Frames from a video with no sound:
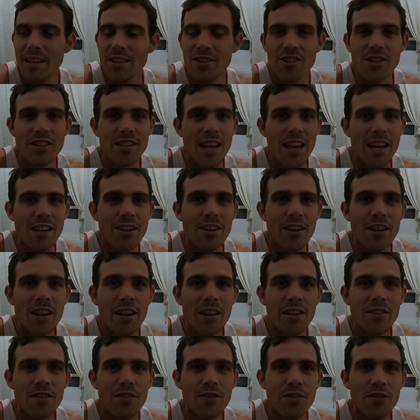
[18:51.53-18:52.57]
Just thank you
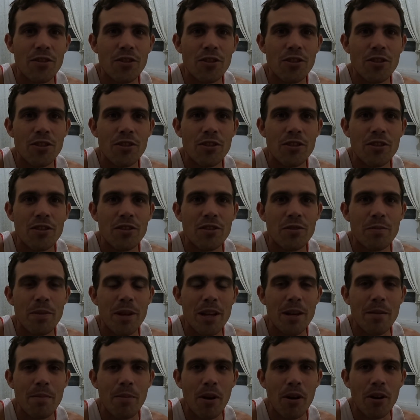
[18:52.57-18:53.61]
guys for
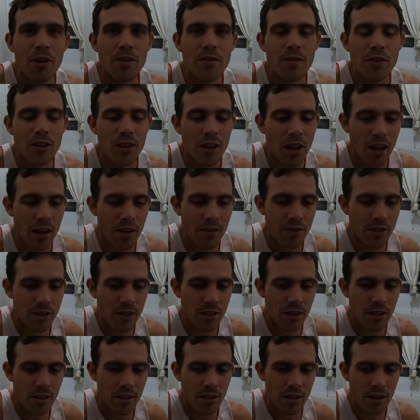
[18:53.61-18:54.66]
being a part of our lives
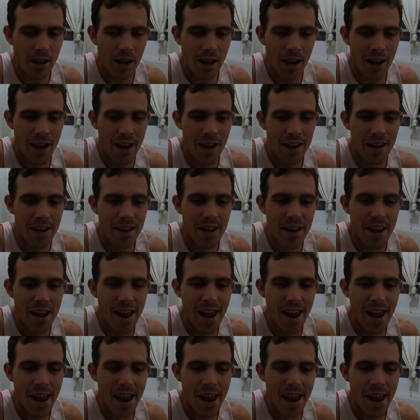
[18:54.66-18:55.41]
here, and